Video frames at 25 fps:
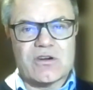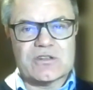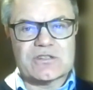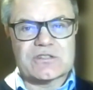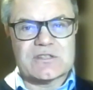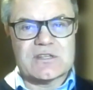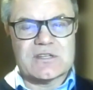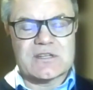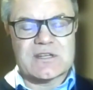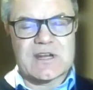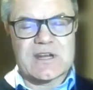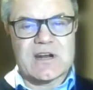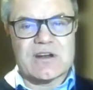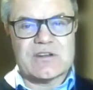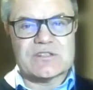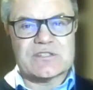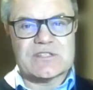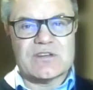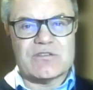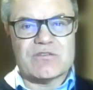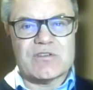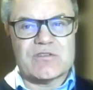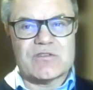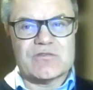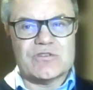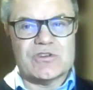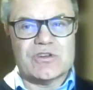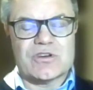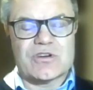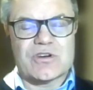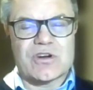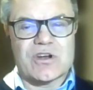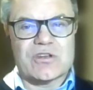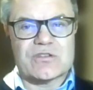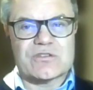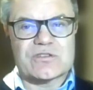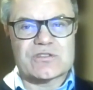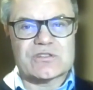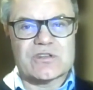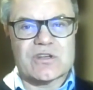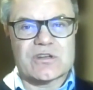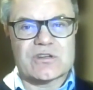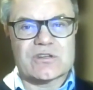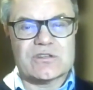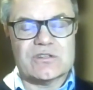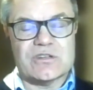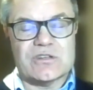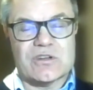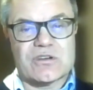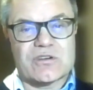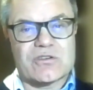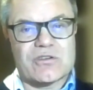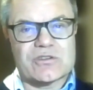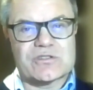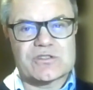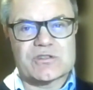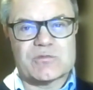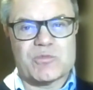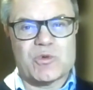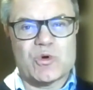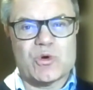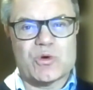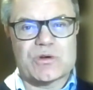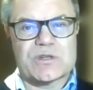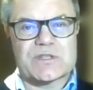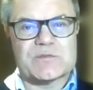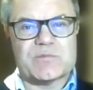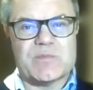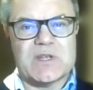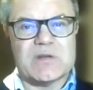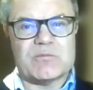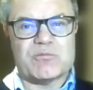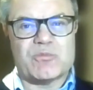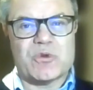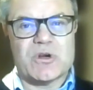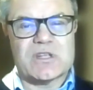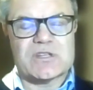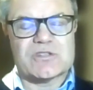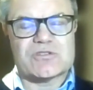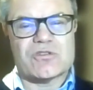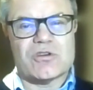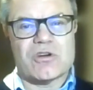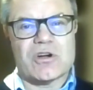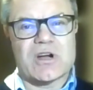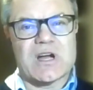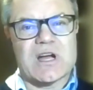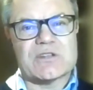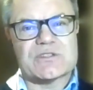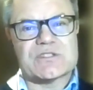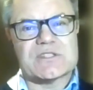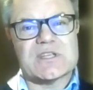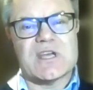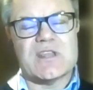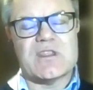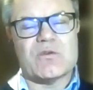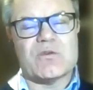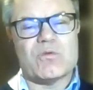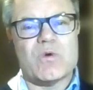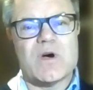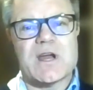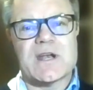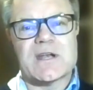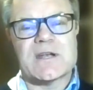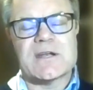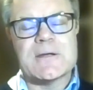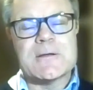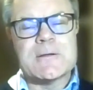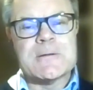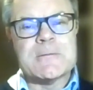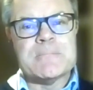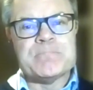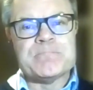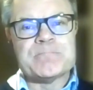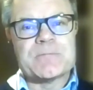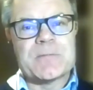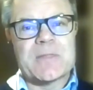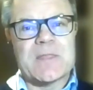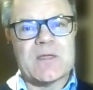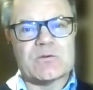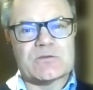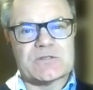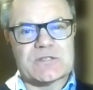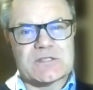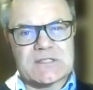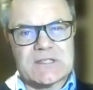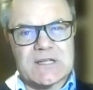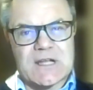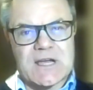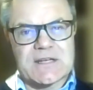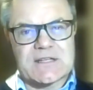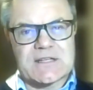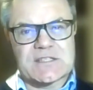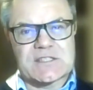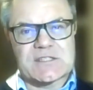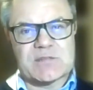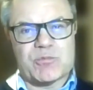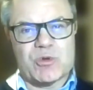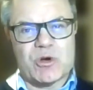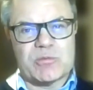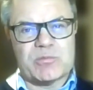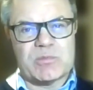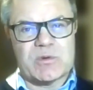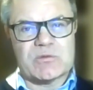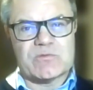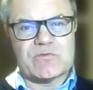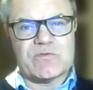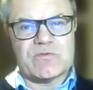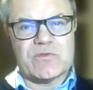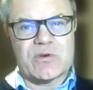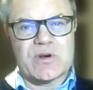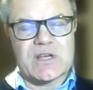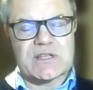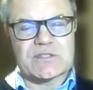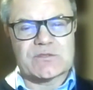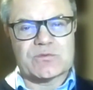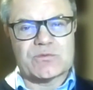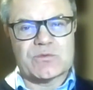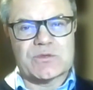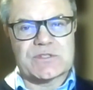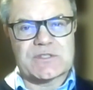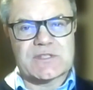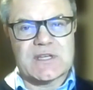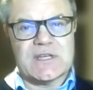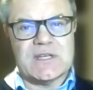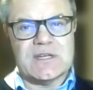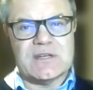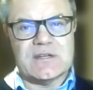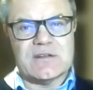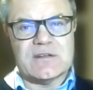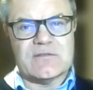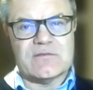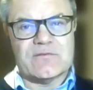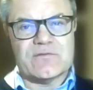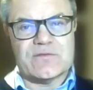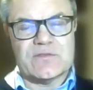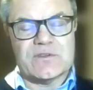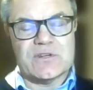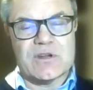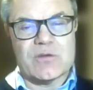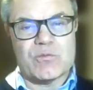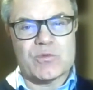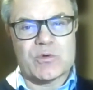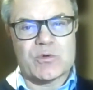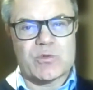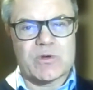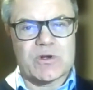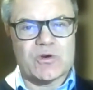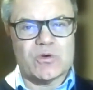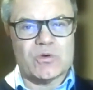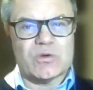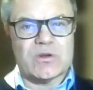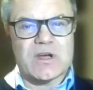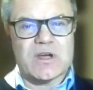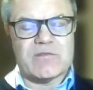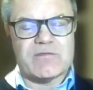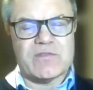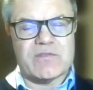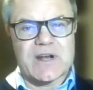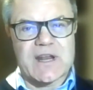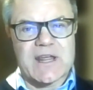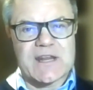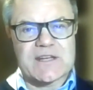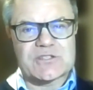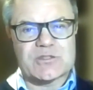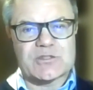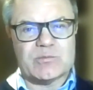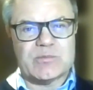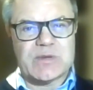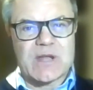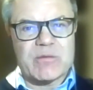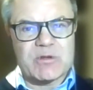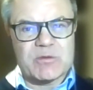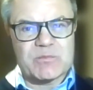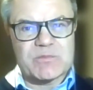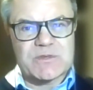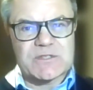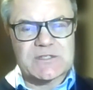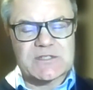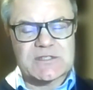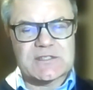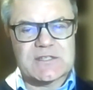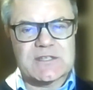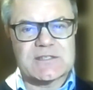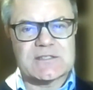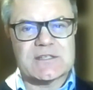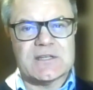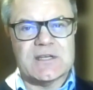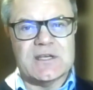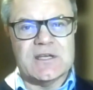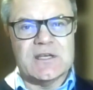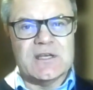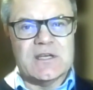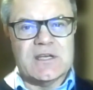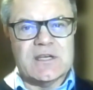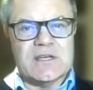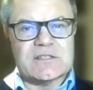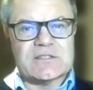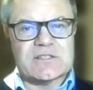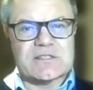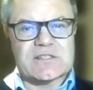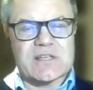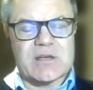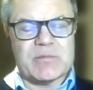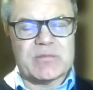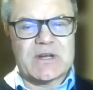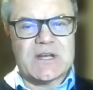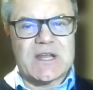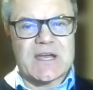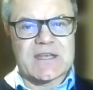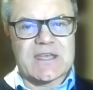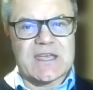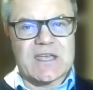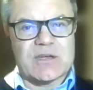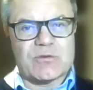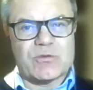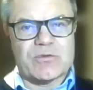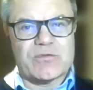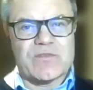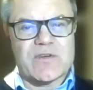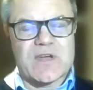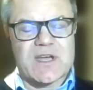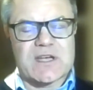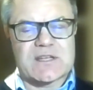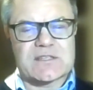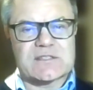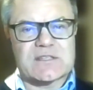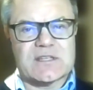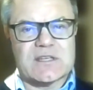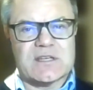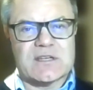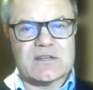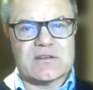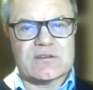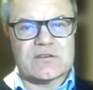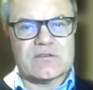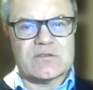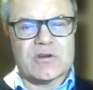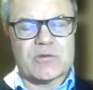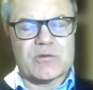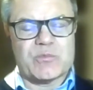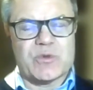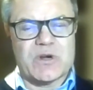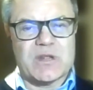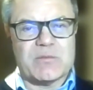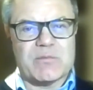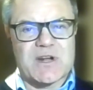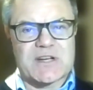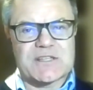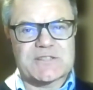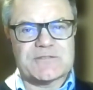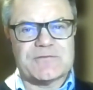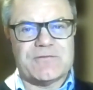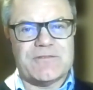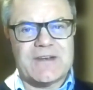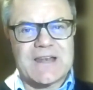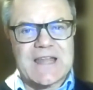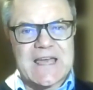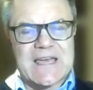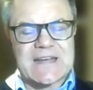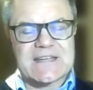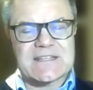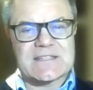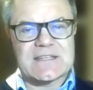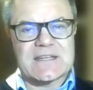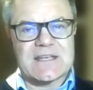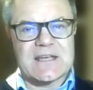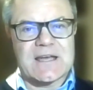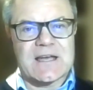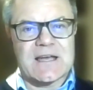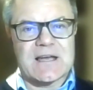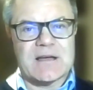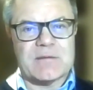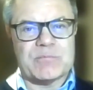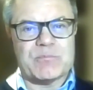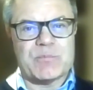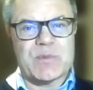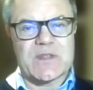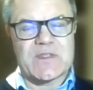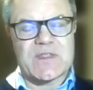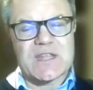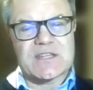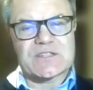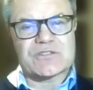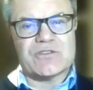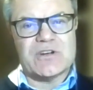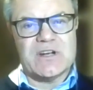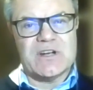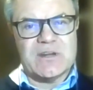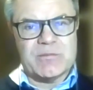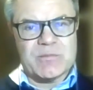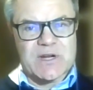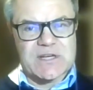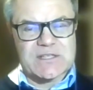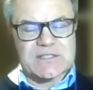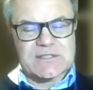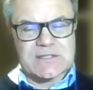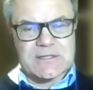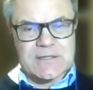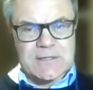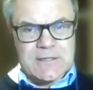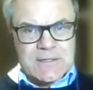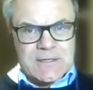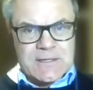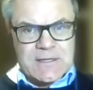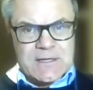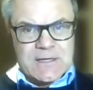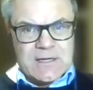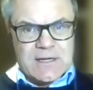constant currency revenue growth. So, across the board, it's been pretty strong. I'd say the one that was a slight disappointment for us was in, what we call our financial plumbing businesses. So something like Equifax, they're pretty much flat, but that's really much